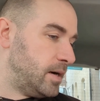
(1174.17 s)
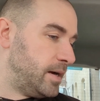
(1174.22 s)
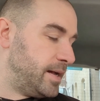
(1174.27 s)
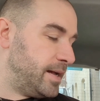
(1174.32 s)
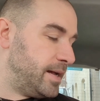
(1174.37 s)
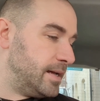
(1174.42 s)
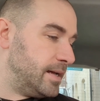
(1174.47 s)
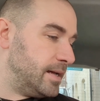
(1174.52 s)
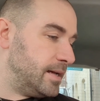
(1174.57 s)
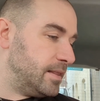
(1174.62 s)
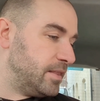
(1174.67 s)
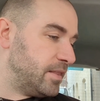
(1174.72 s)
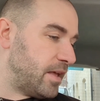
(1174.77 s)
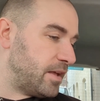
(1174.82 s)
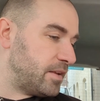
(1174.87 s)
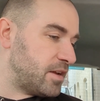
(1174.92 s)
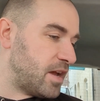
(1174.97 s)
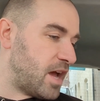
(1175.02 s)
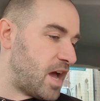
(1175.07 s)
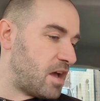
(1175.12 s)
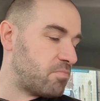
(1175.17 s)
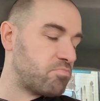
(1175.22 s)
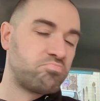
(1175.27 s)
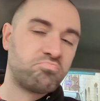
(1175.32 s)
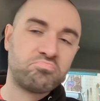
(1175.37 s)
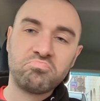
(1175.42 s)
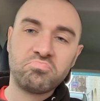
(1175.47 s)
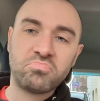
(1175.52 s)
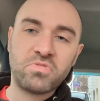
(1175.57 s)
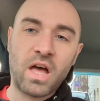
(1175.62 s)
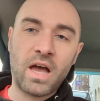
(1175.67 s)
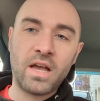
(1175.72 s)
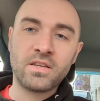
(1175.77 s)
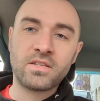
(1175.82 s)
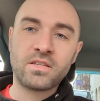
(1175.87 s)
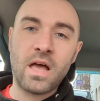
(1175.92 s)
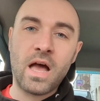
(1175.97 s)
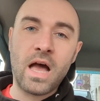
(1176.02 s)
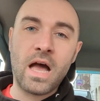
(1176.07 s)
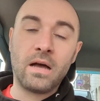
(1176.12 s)
And yeah, that
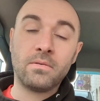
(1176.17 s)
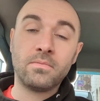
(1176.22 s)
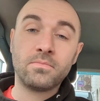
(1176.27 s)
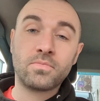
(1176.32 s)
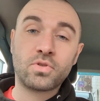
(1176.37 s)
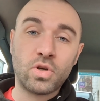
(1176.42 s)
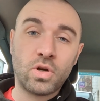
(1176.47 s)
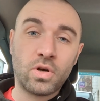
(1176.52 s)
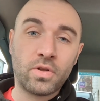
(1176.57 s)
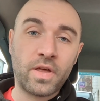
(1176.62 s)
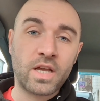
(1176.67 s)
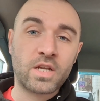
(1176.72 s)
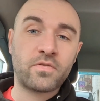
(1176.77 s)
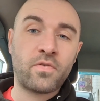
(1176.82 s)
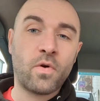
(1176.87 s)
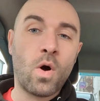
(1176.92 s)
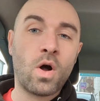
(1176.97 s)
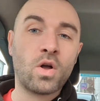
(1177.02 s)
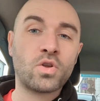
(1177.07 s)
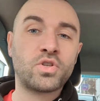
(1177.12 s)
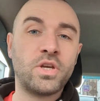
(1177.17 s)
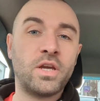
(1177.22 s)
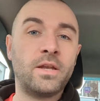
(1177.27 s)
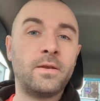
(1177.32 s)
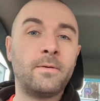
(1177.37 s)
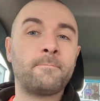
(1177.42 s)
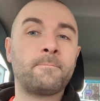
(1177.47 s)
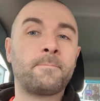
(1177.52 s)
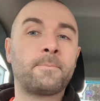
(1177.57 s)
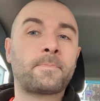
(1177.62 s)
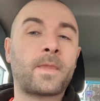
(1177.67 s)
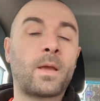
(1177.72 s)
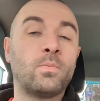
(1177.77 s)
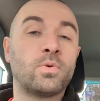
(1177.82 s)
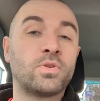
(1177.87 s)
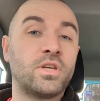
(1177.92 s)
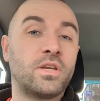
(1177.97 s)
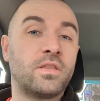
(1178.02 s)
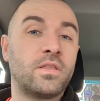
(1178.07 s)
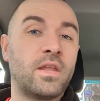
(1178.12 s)
is that. So thanks for watching, and
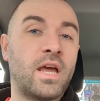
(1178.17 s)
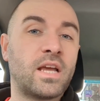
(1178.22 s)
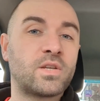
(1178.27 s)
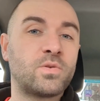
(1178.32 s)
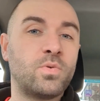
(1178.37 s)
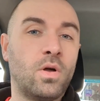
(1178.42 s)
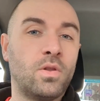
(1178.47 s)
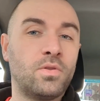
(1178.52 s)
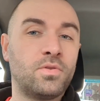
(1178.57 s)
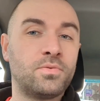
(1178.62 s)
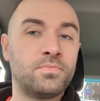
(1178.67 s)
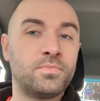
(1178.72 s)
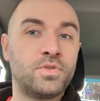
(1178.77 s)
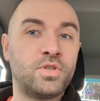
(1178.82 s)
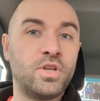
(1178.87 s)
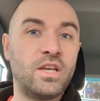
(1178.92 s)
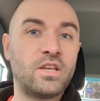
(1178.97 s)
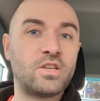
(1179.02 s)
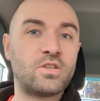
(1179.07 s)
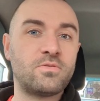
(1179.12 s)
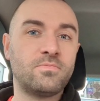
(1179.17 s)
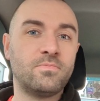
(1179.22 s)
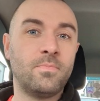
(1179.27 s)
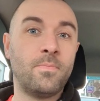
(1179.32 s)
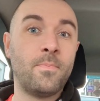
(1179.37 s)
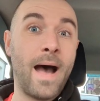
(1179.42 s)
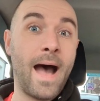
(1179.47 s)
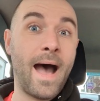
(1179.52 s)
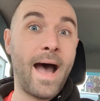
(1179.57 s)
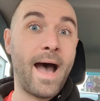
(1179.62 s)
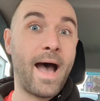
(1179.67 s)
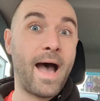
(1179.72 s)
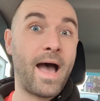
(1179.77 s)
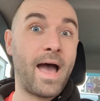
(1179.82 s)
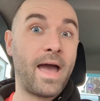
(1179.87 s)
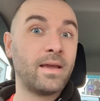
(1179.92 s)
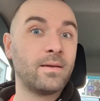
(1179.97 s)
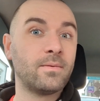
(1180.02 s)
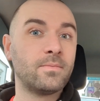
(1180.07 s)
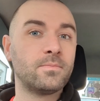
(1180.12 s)
we'll see you in the next one. Cheers,
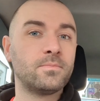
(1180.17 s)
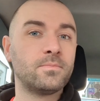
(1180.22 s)
bye.